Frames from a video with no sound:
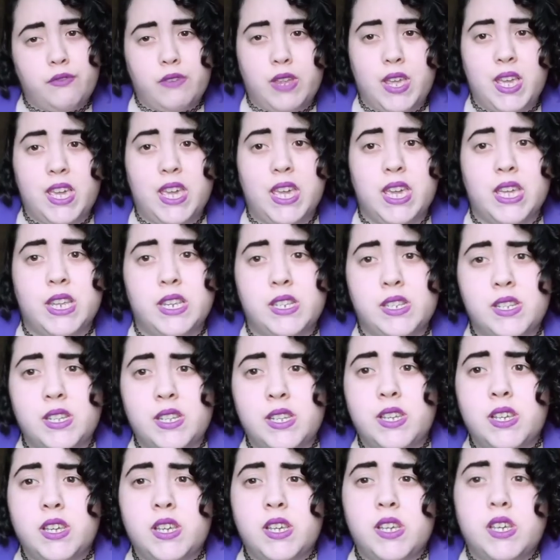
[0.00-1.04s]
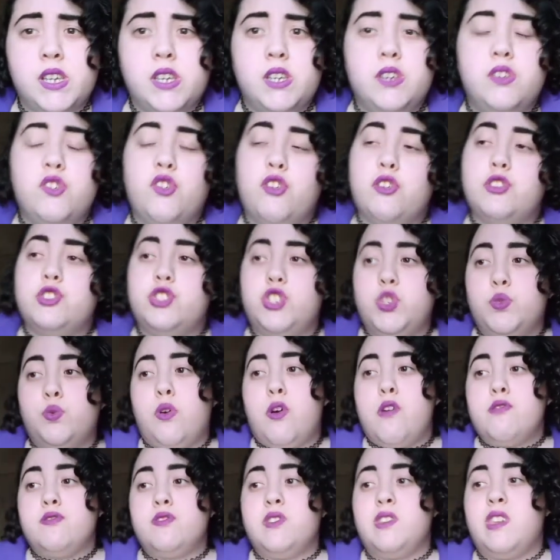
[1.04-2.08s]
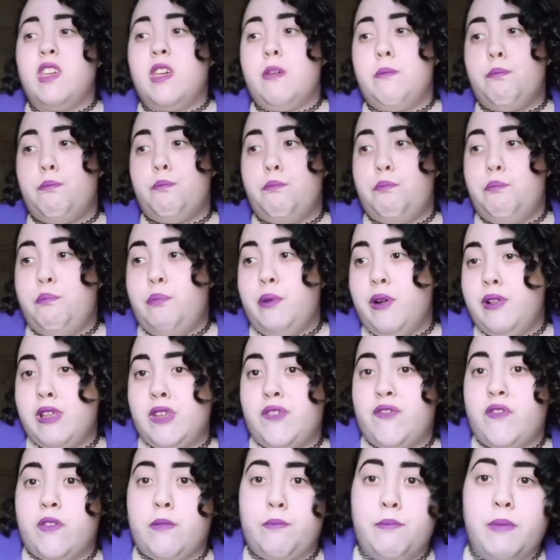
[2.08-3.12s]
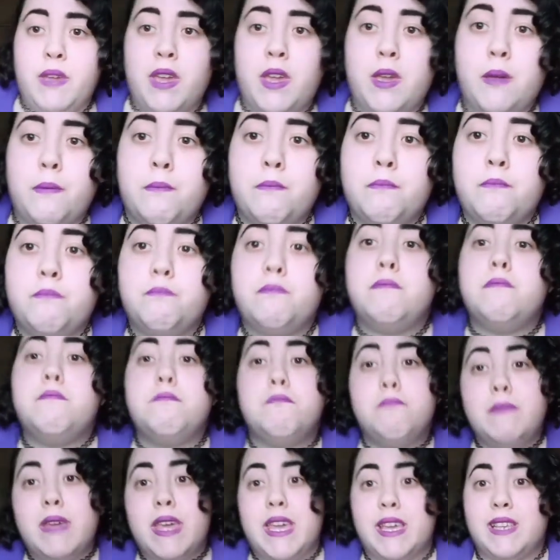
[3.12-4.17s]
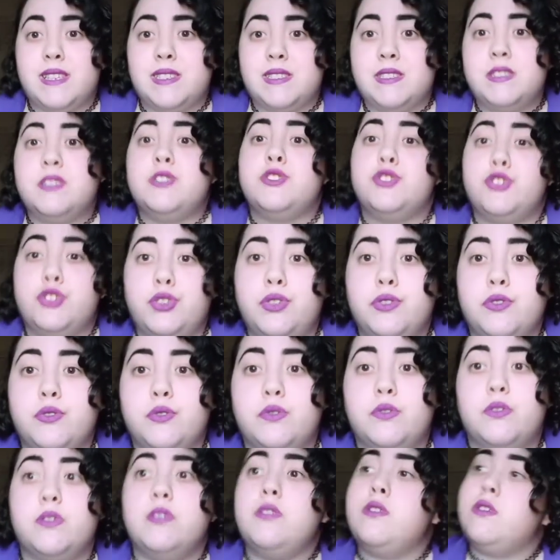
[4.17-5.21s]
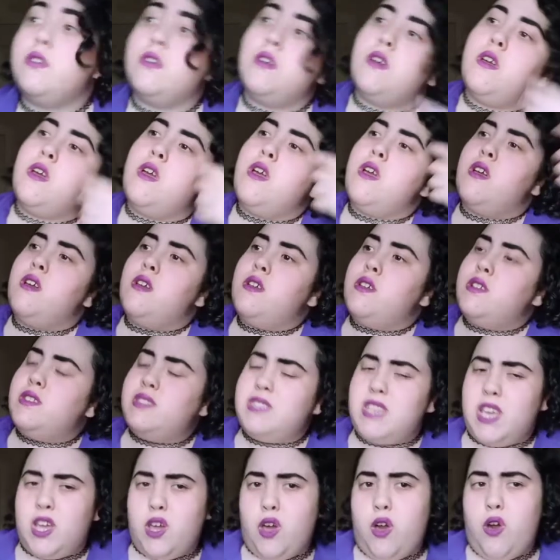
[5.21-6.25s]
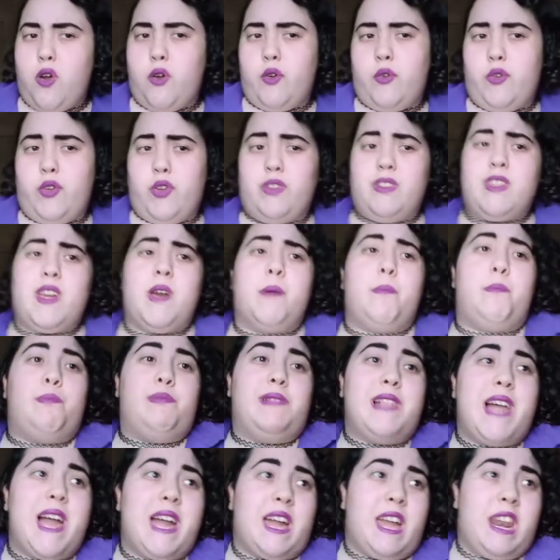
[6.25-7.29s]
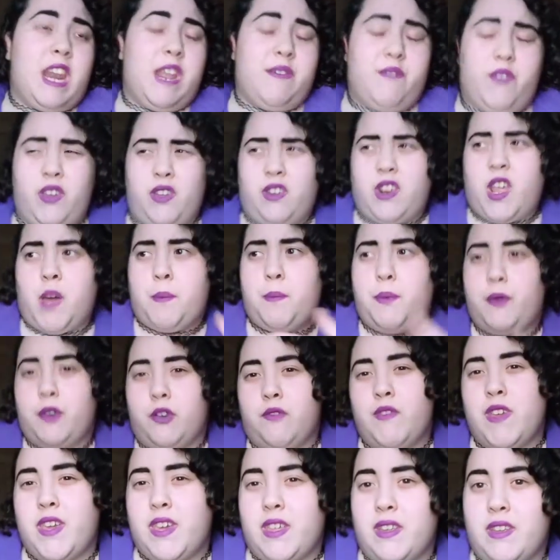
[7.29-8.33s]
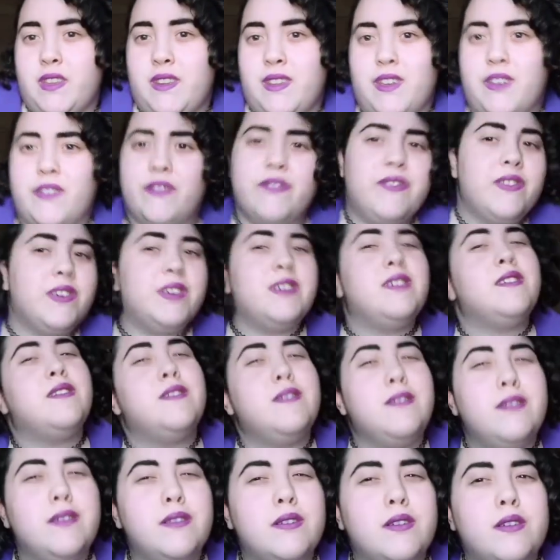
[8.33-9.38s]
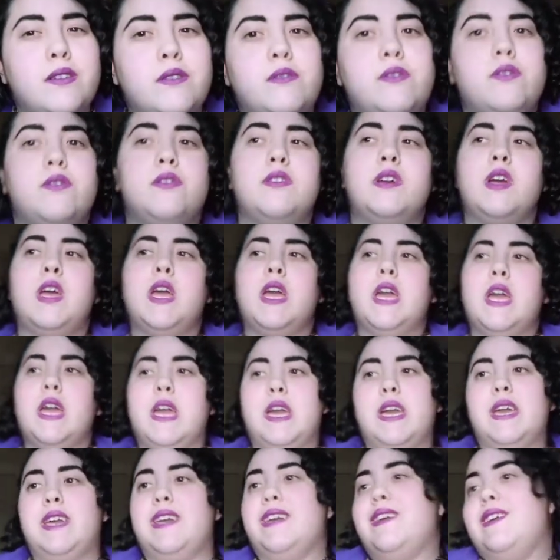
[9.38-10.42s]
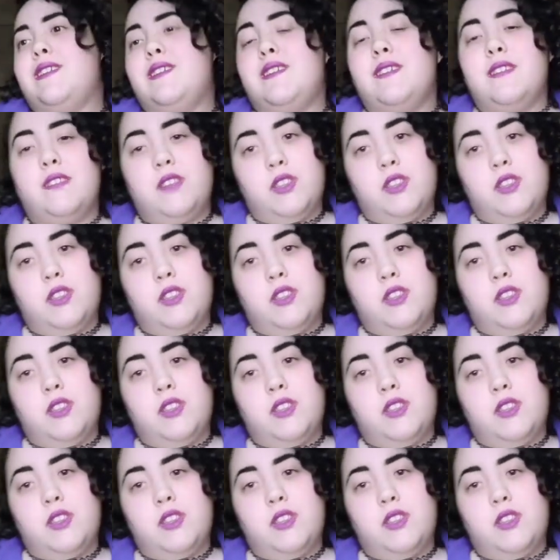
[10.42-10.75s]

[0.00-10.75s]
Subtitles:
you know, she will also get bullied for being mixed too. Saying, "Oh, you're not black enough, you're not Puerto Rican enough," you know, and the struggle.